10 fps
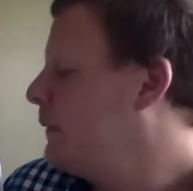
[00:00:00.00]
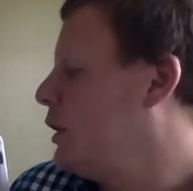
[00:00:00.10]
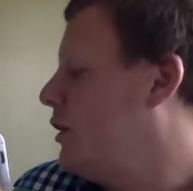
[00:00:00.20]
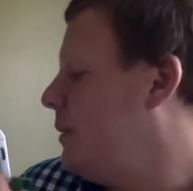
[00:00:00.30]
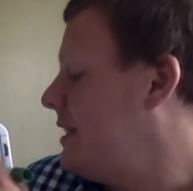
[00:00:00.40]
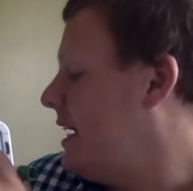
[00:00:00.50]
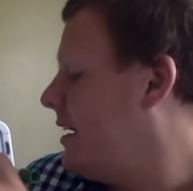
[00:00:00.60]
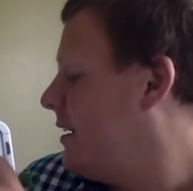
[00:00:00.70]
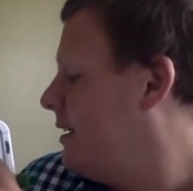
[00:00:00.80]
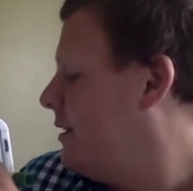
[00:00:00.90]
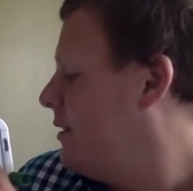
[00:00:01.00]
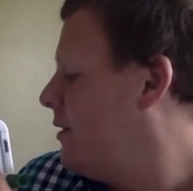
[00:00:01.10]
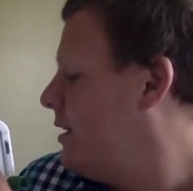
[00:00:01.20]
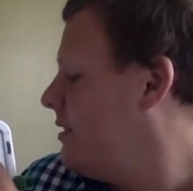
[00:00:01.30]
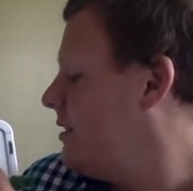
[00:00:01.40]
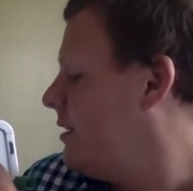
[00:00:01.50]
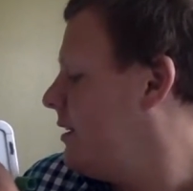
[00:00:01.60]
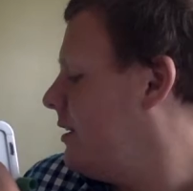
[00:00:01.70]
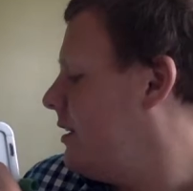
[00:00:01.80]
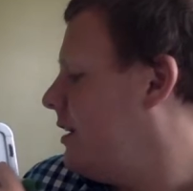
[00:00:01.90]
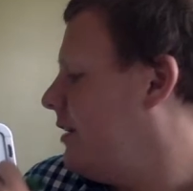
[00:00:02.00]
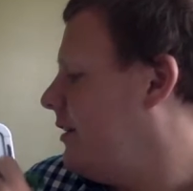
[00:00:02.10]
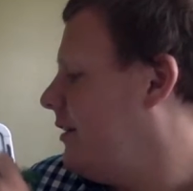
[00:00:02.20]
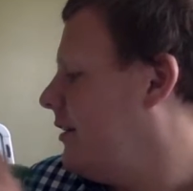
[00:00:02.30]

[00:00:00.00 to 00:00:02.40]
Good, we take this here